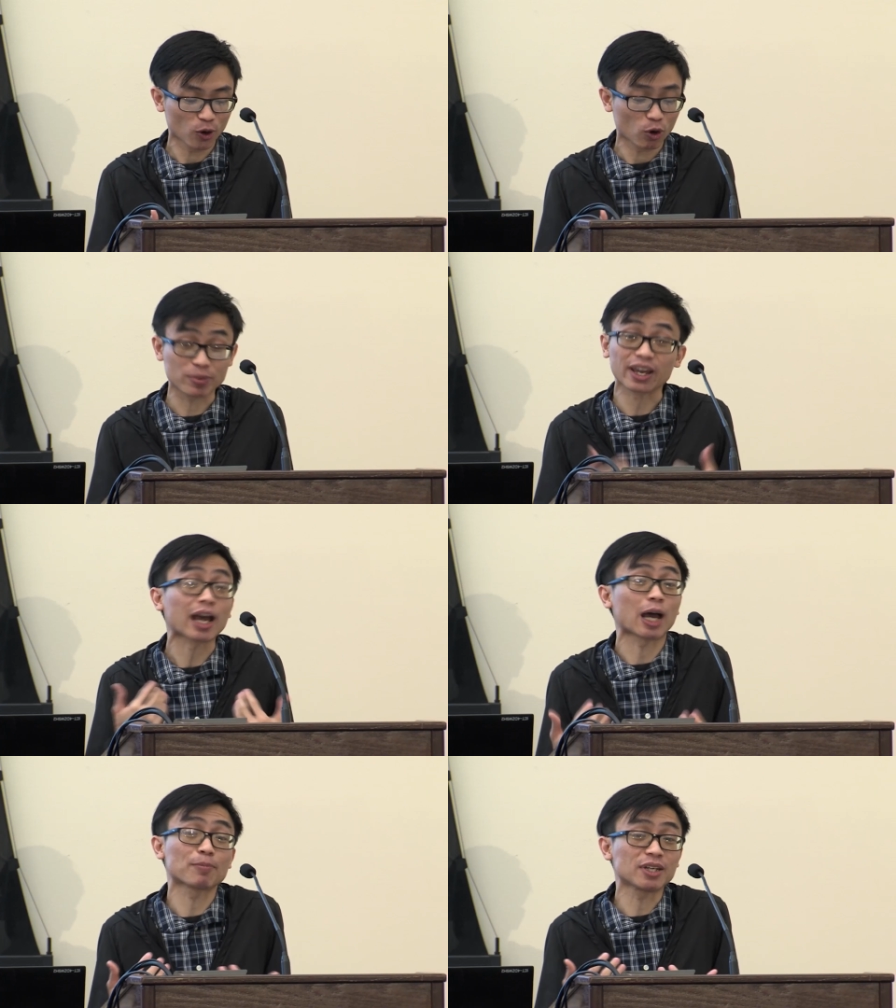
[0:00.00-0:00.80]
would be
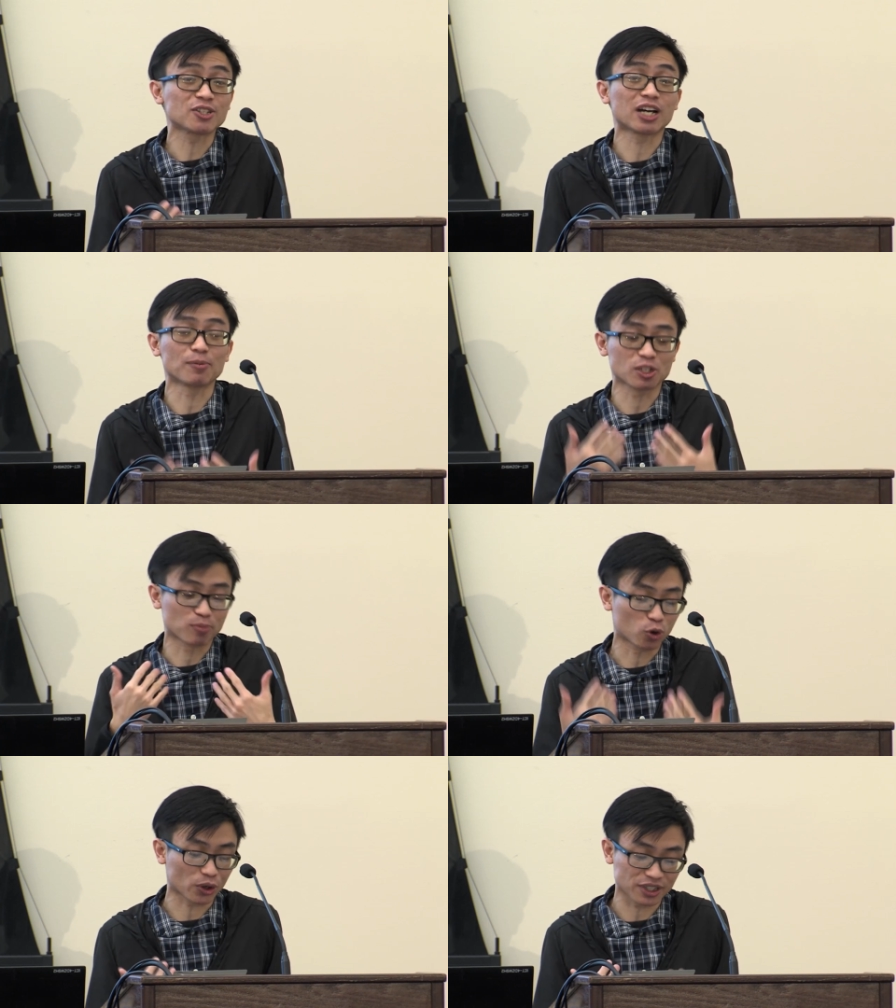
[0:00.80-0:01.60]
happy to help
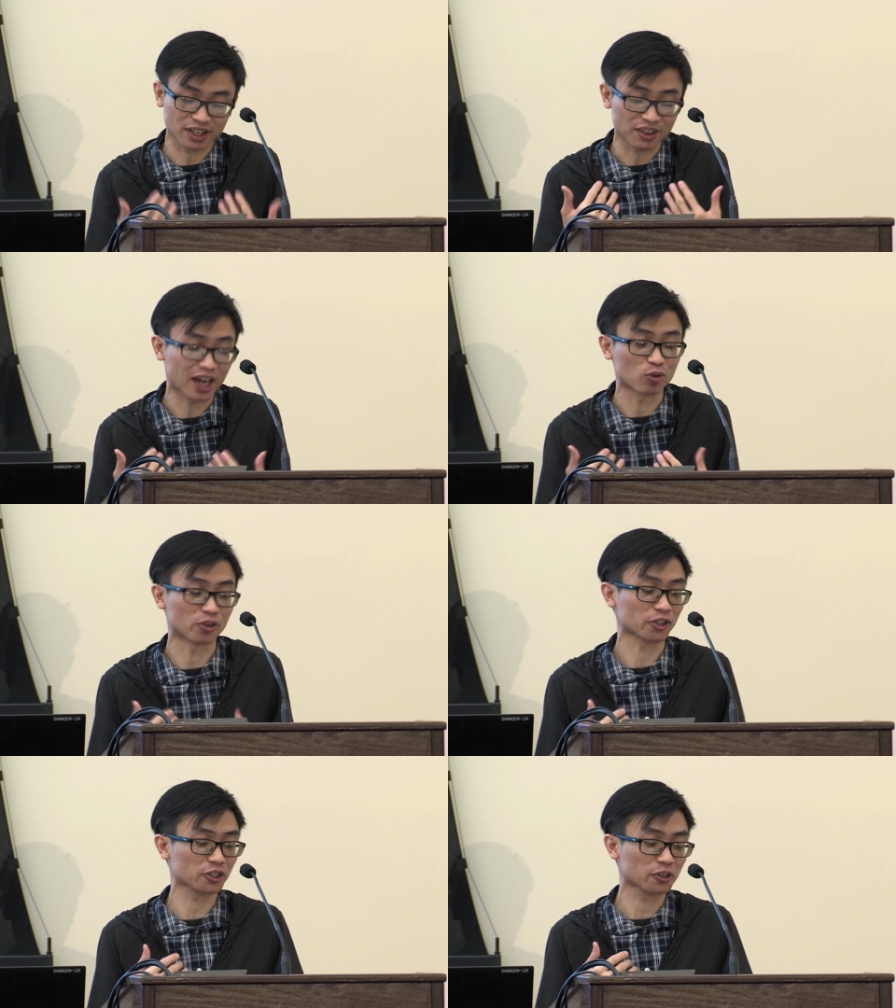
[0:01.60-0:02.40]
support that work.